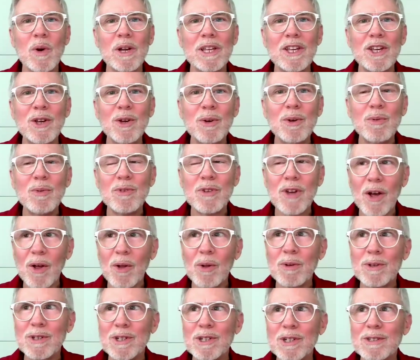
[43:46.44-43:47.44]
when you
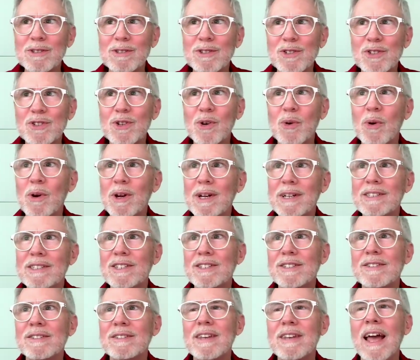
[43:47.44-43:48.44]
told your story
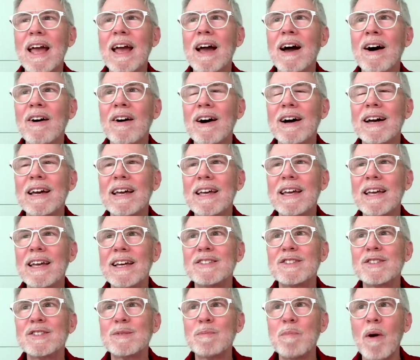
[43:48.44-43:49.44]
just now,
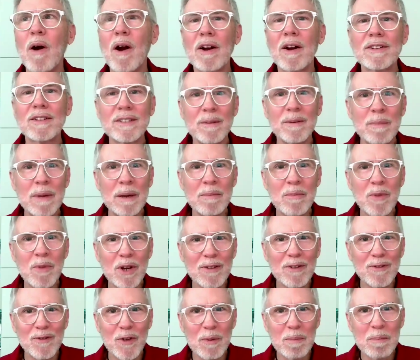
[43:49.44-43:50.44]
it sparked a
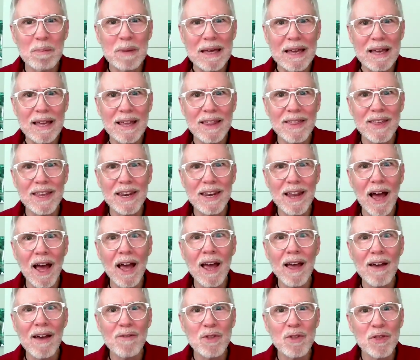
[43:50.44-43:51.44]
memory for me that I
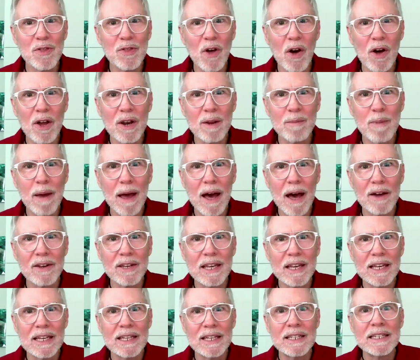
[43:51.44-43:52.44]
haven't thought
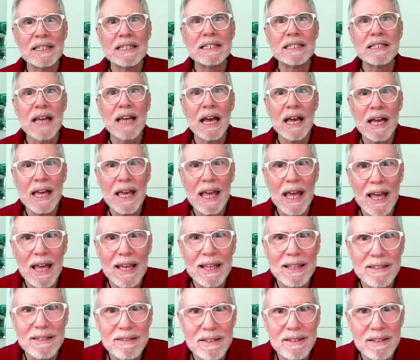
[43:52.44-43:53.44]
about in
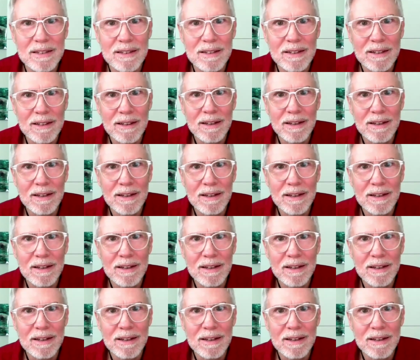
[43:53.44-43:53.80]
decades.